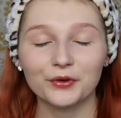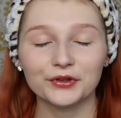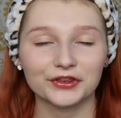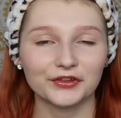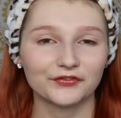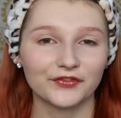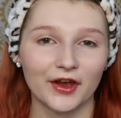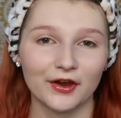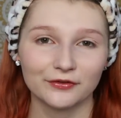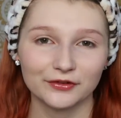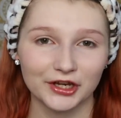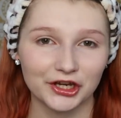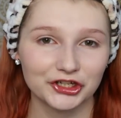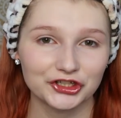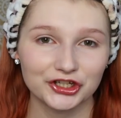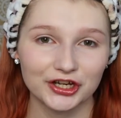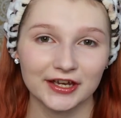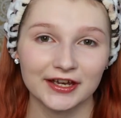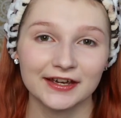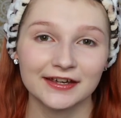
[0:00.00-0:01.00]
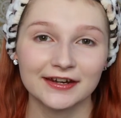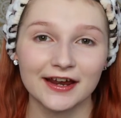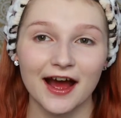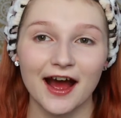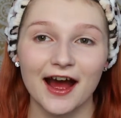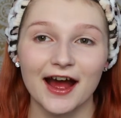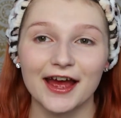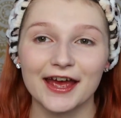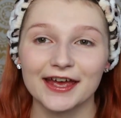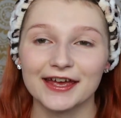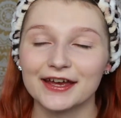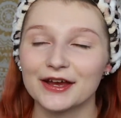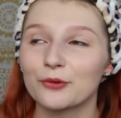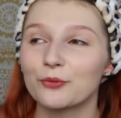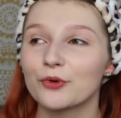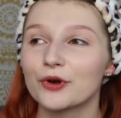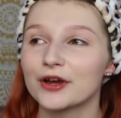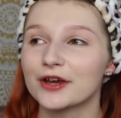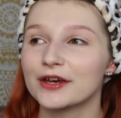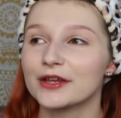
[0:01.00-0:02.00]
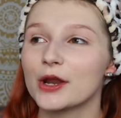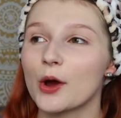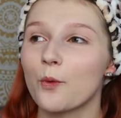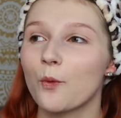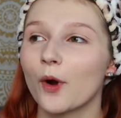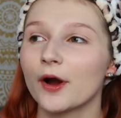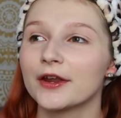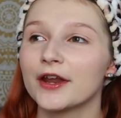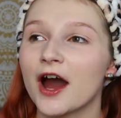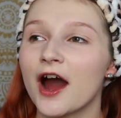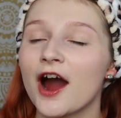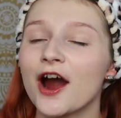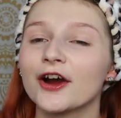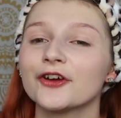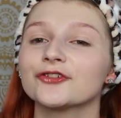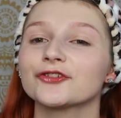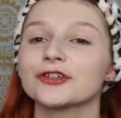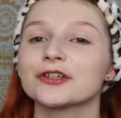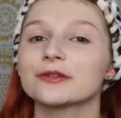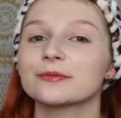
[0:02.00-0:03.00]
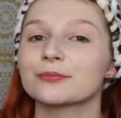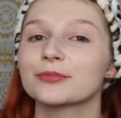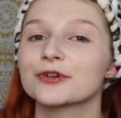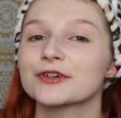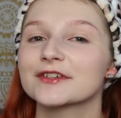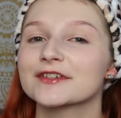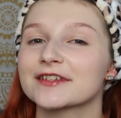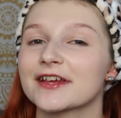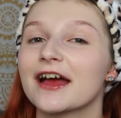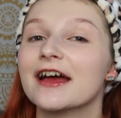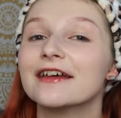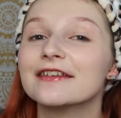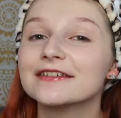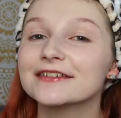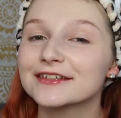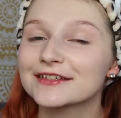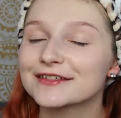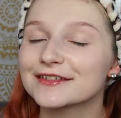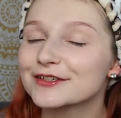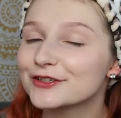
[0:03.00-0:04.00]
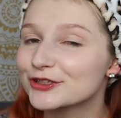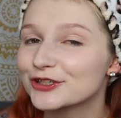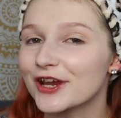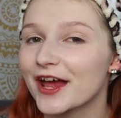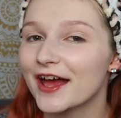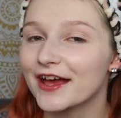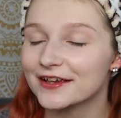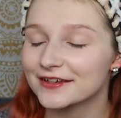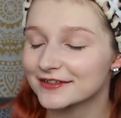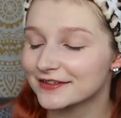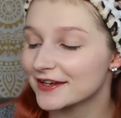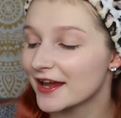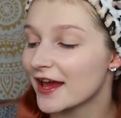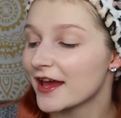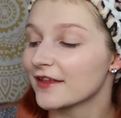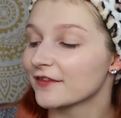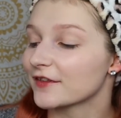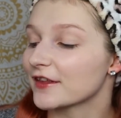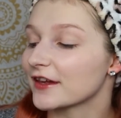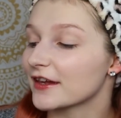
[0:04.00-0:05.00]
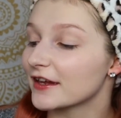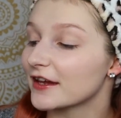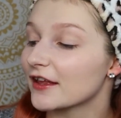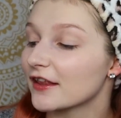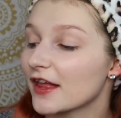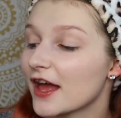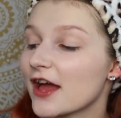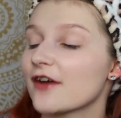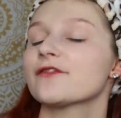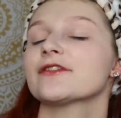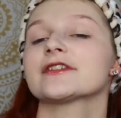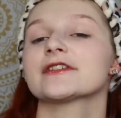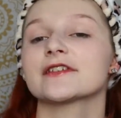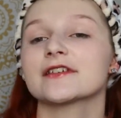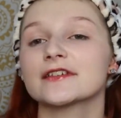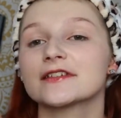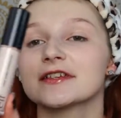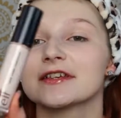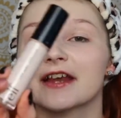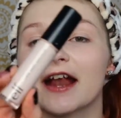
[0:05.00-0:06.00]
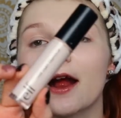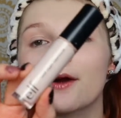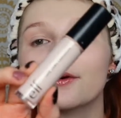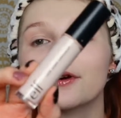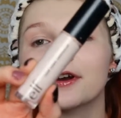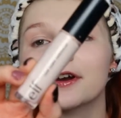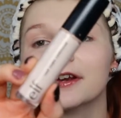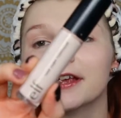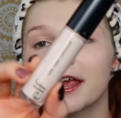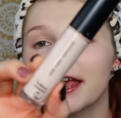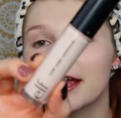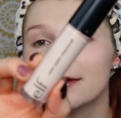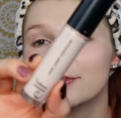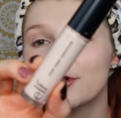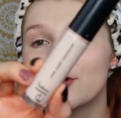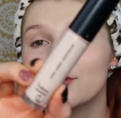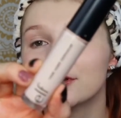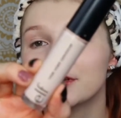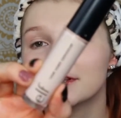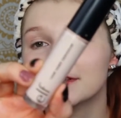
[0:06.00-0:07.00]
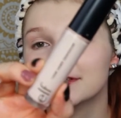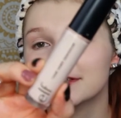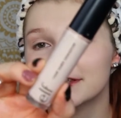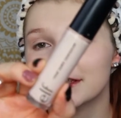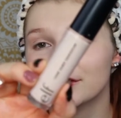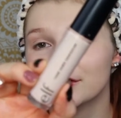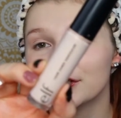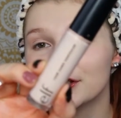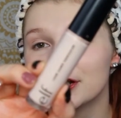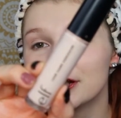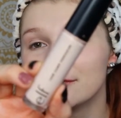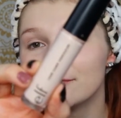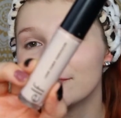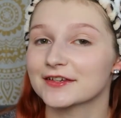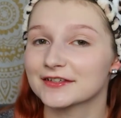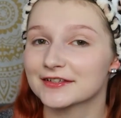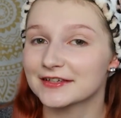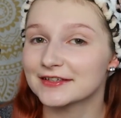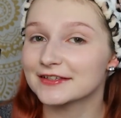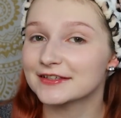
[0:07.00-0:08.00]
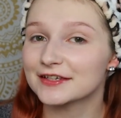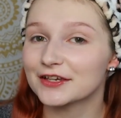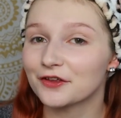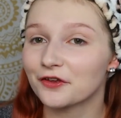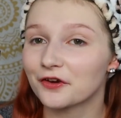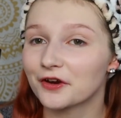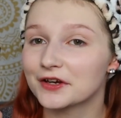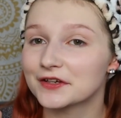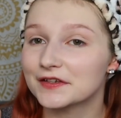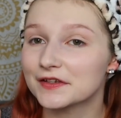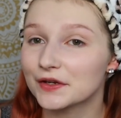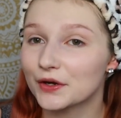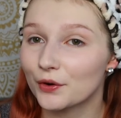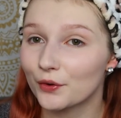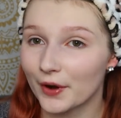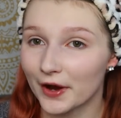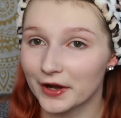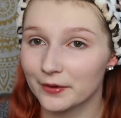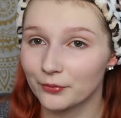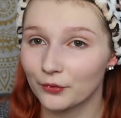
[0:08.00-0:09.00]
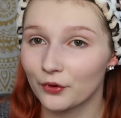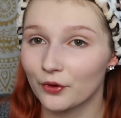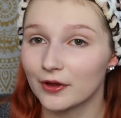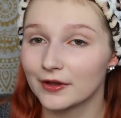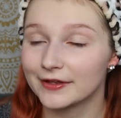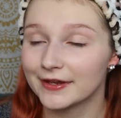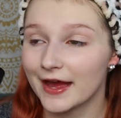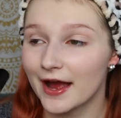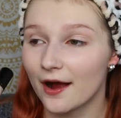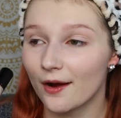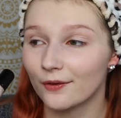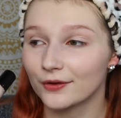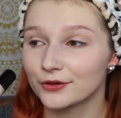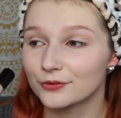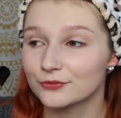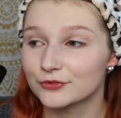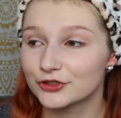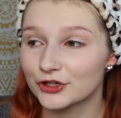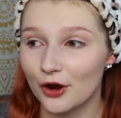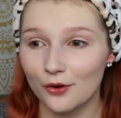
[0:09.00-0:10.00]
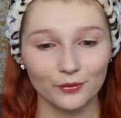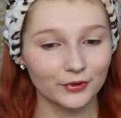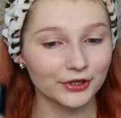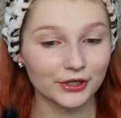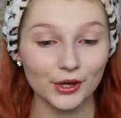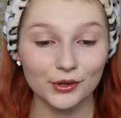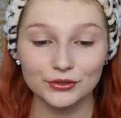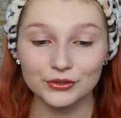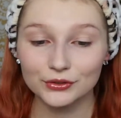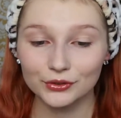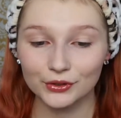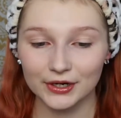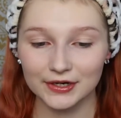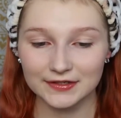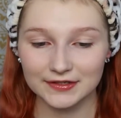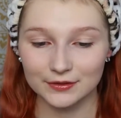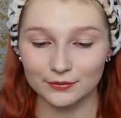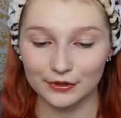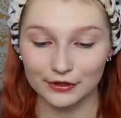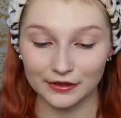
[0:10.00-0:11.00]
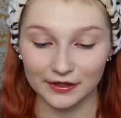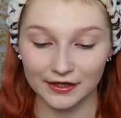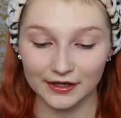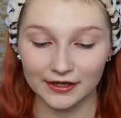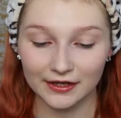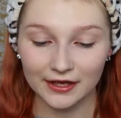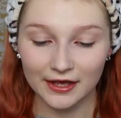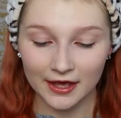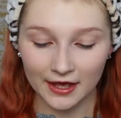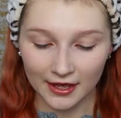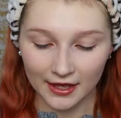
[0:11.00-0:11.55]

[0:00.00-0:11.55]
with the foundation, I would 100% suggest the ELF 16-Hour Camo Concealer. This concealer is incredible. Now, you don't want to go too crazy with it.